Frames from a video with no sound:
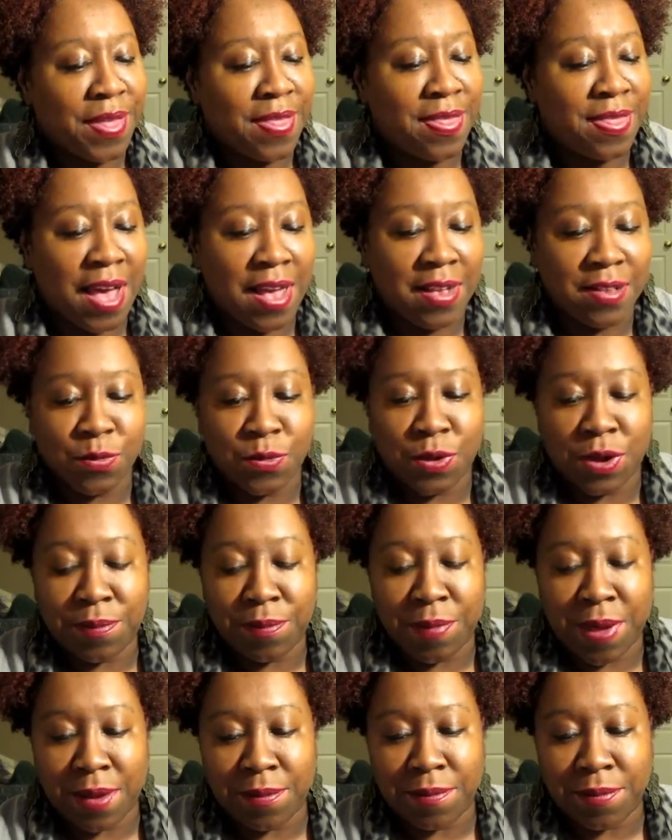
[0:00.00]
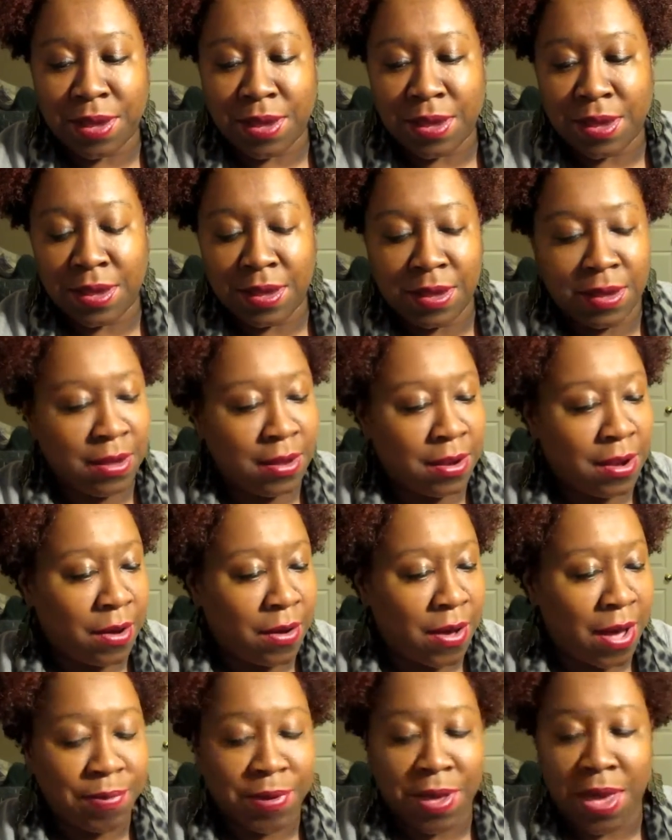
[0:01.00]
that's what made me, you
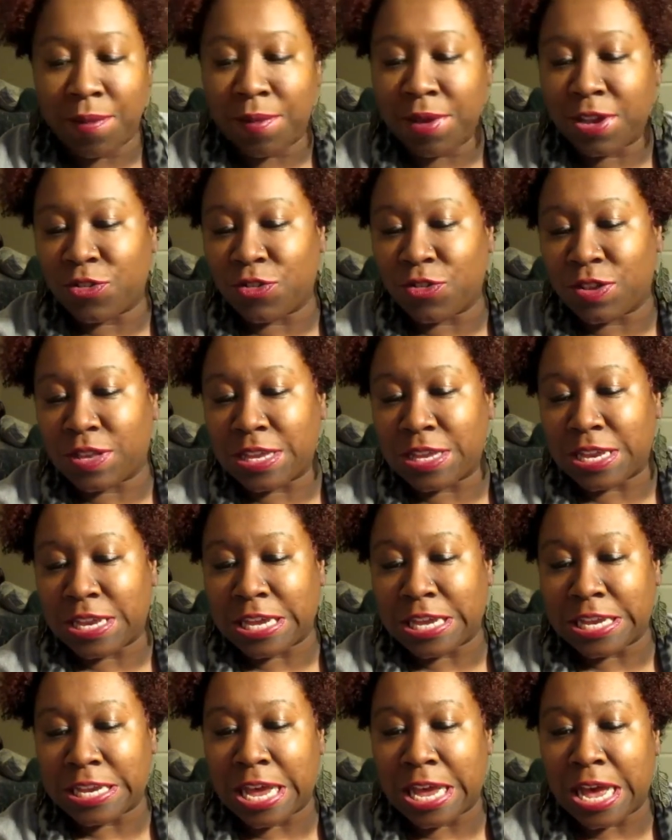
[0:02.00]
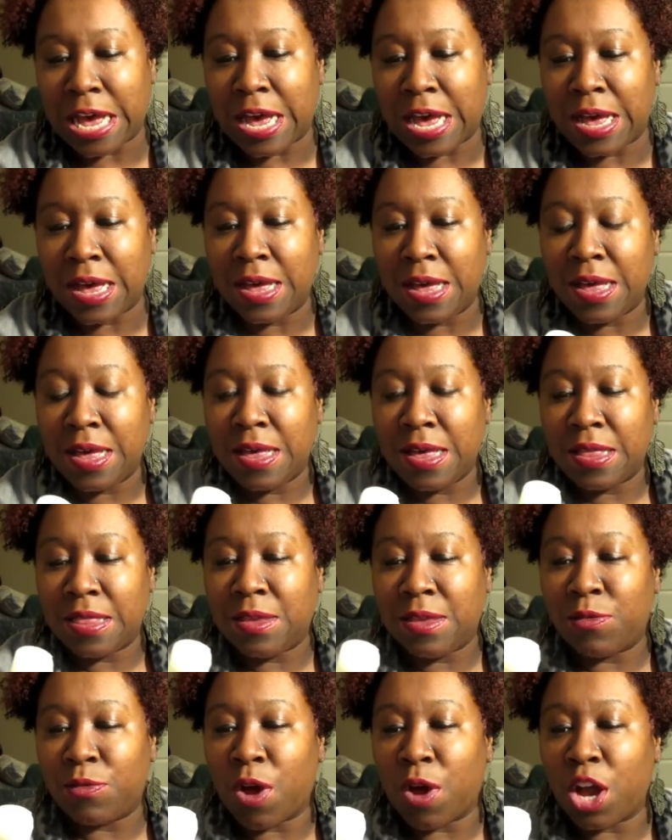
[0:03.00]
know, I became interested in the
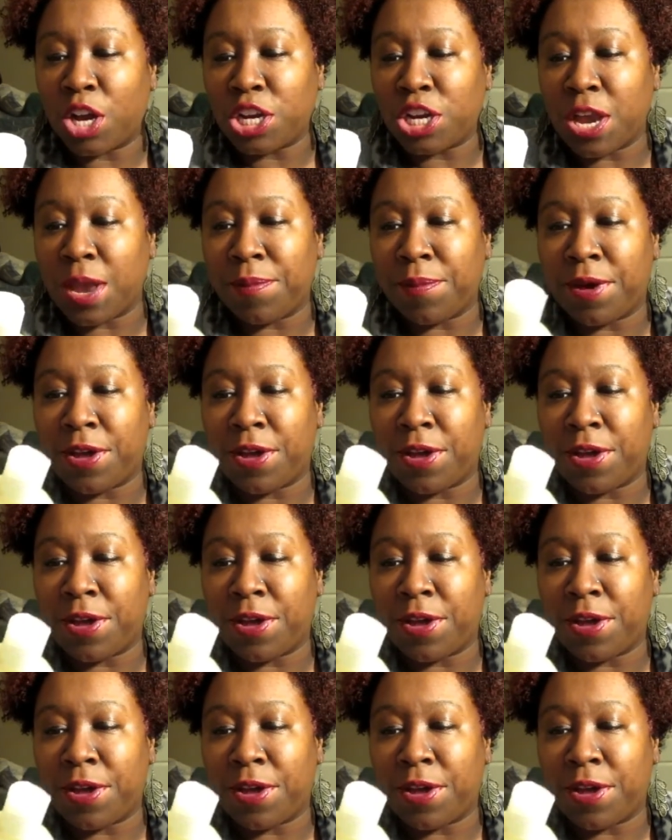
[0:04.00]
Raw Shea